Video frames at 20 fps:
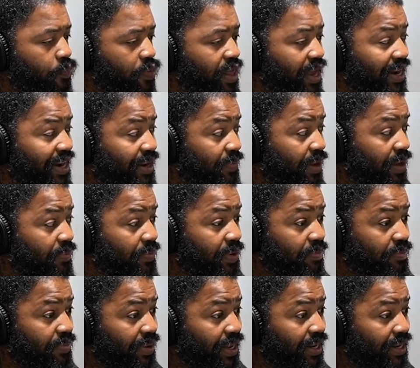And it might be a
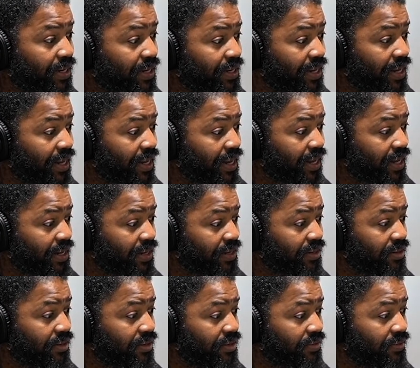belly in the line,
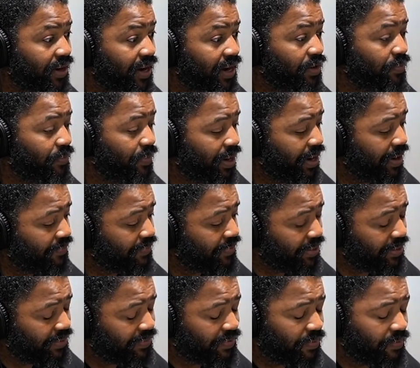right? You might have to
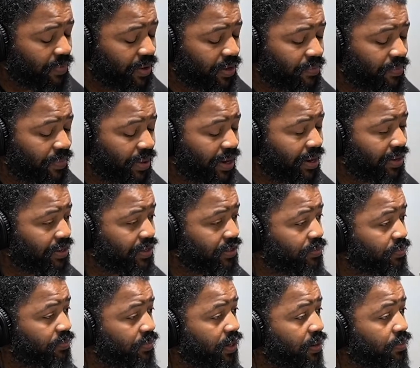get somebody, you might have to get your
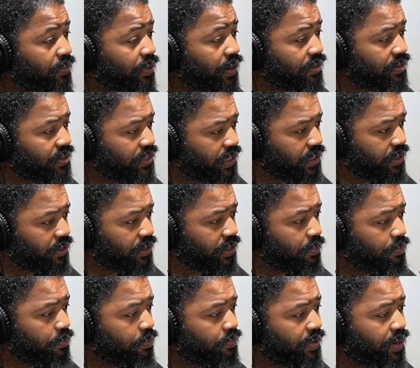plumber out there, a
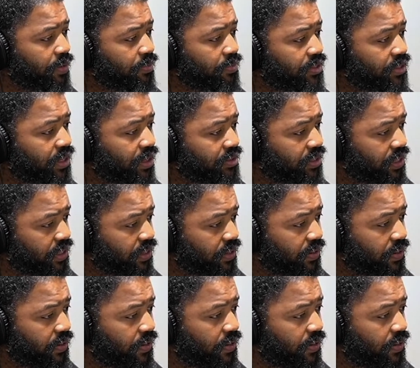couple plumbers out there.